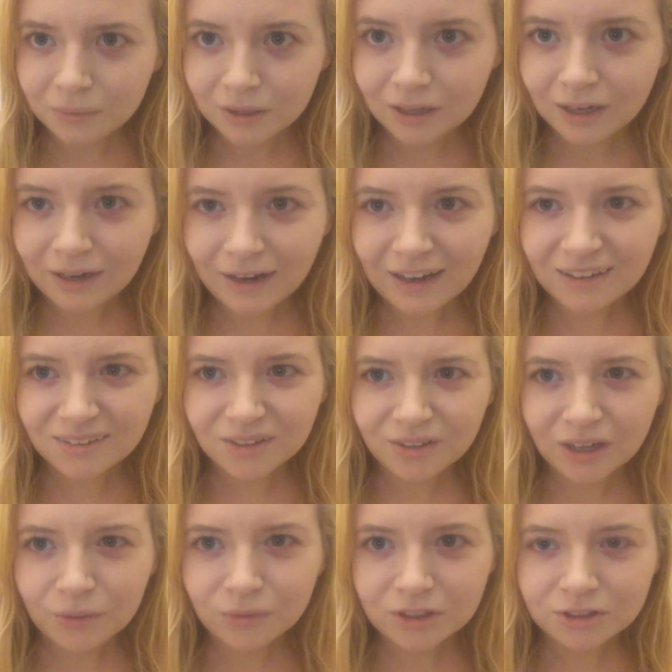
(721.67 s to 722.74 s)
But I
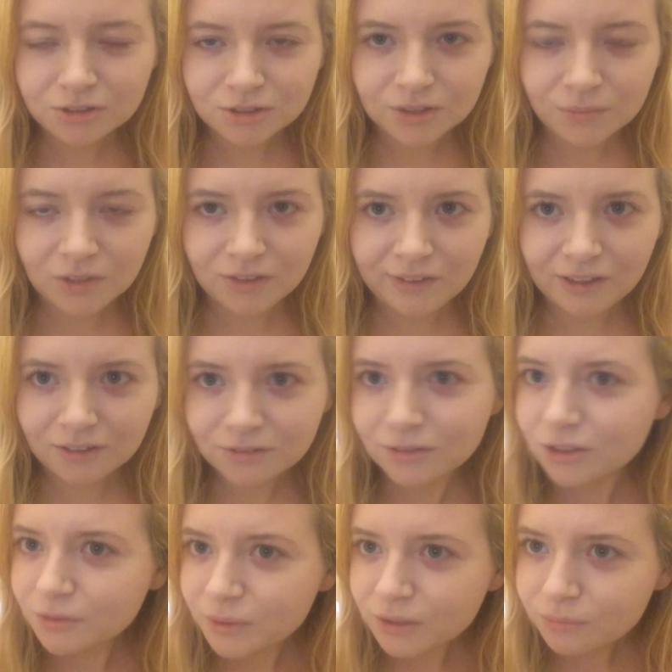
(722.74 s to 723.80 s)
don't know, I want to do something like a
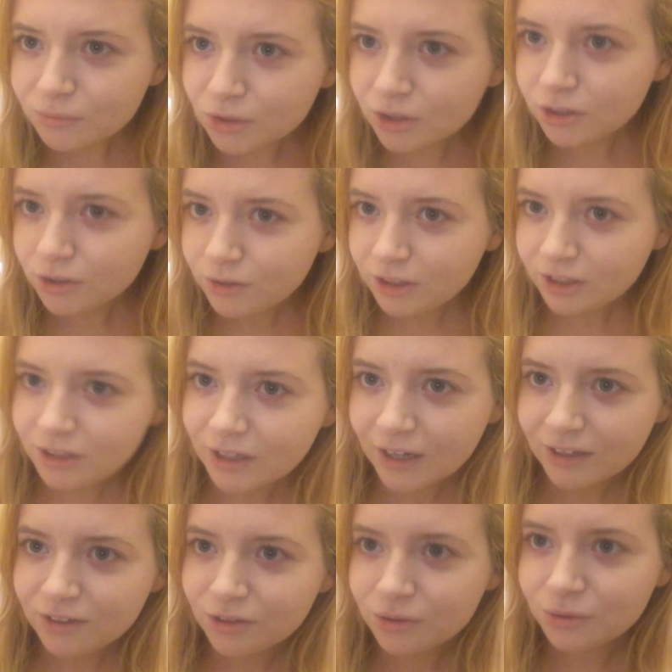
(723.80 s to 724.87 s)
little bit more unique.
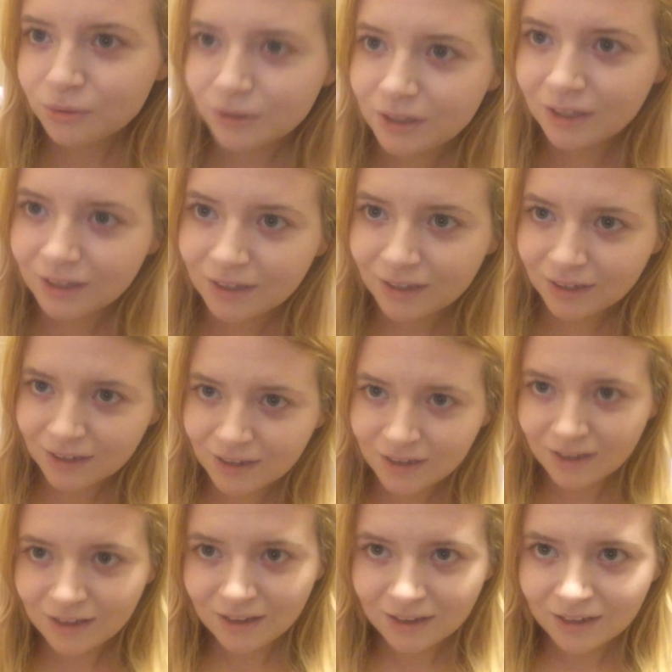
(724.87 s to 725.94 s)
I know
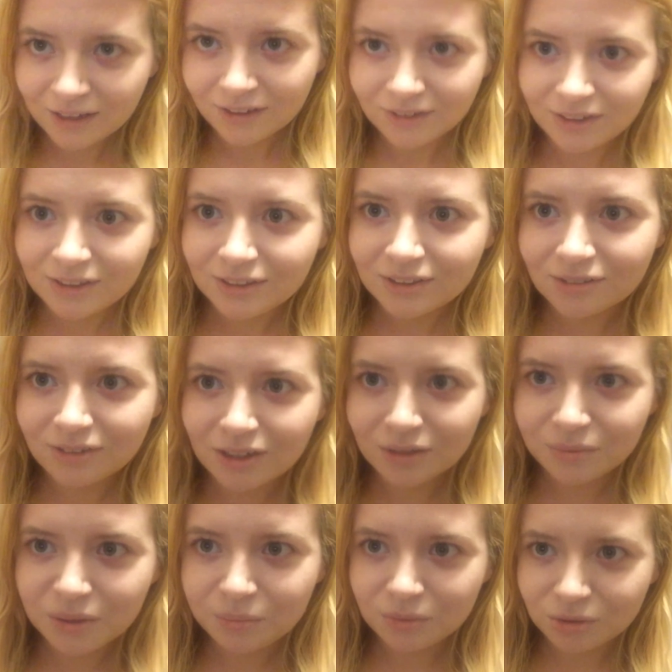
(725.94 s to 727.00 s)
like a lot
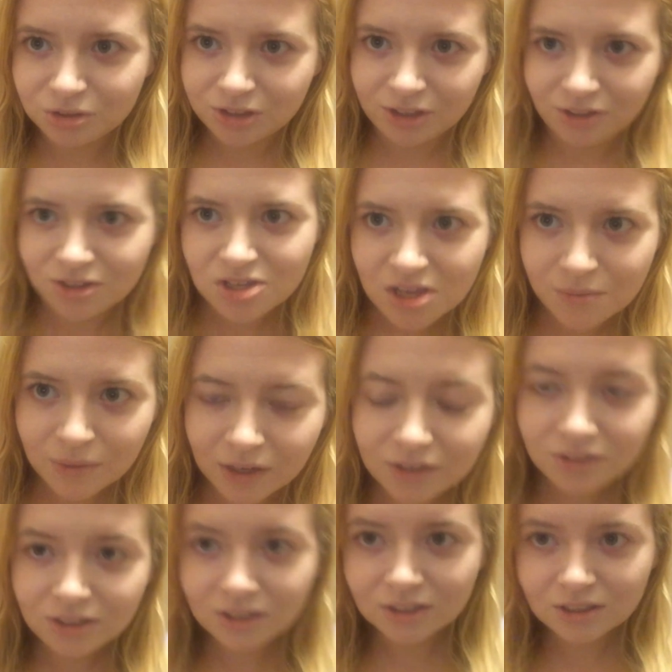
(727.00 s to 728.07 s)
of people share the same
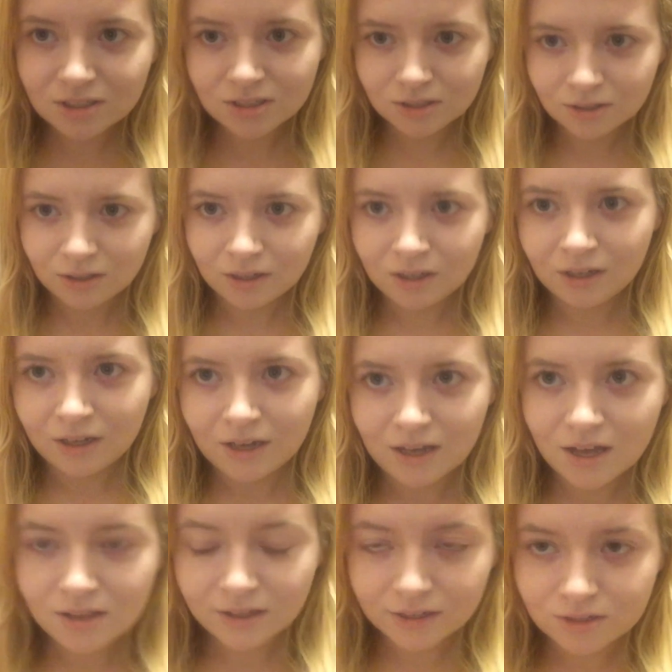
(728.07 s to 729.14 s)
ideas
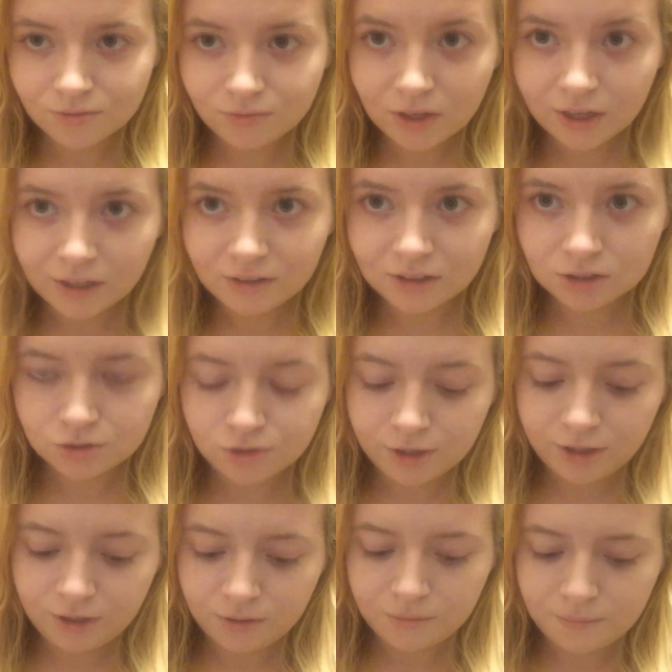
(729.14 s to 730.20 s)
and that's fine, that's
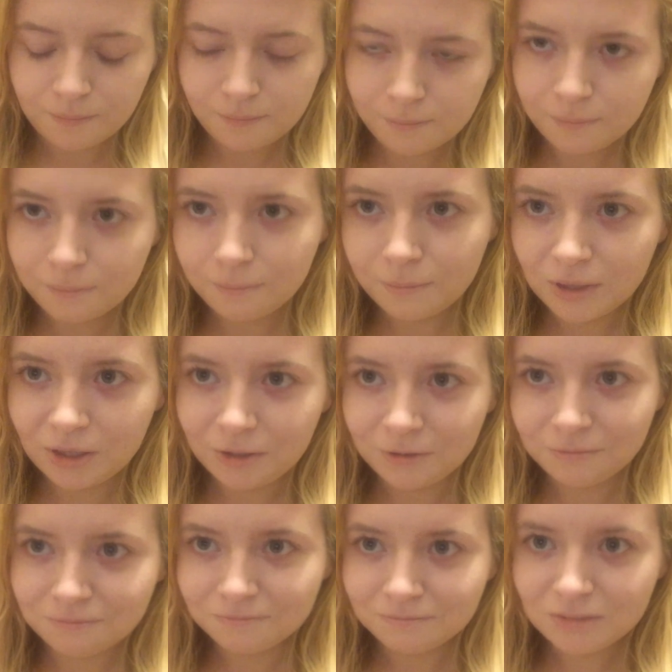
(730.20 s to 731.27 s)
great, but
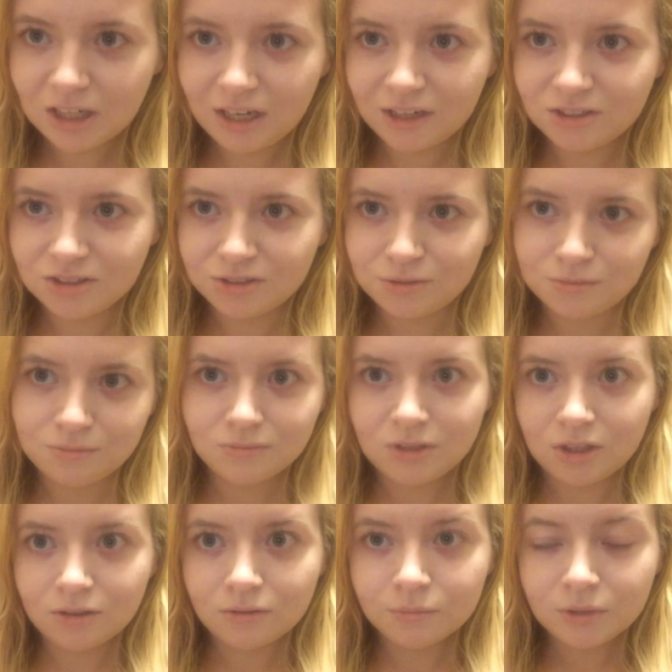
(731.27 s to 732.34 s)
yeah, I just,
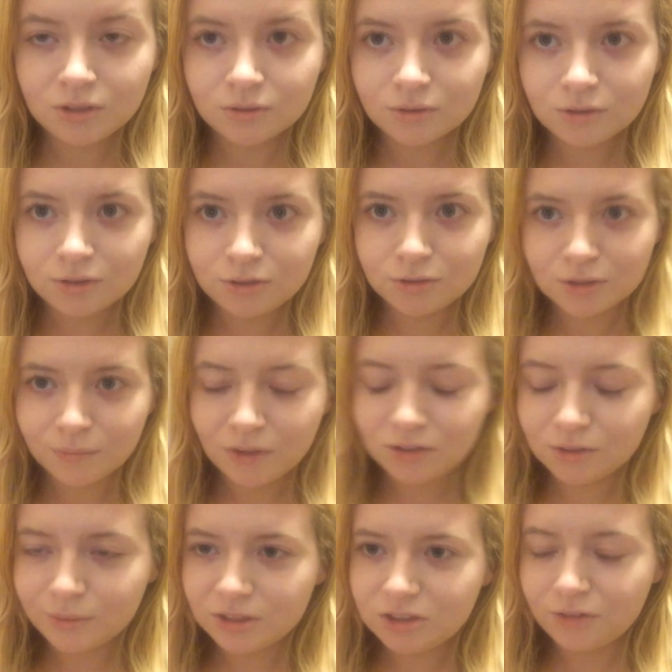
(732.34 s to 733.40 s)
you know, be cool to do something a
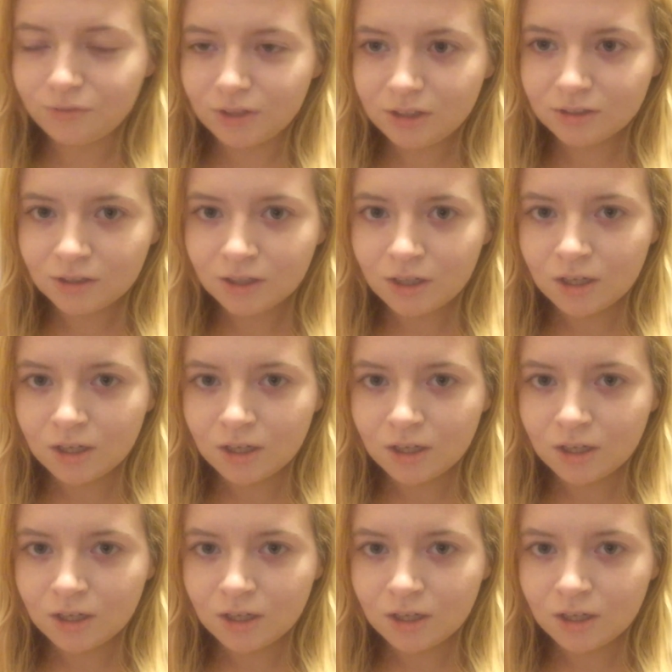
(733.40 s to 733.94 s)
little bit different.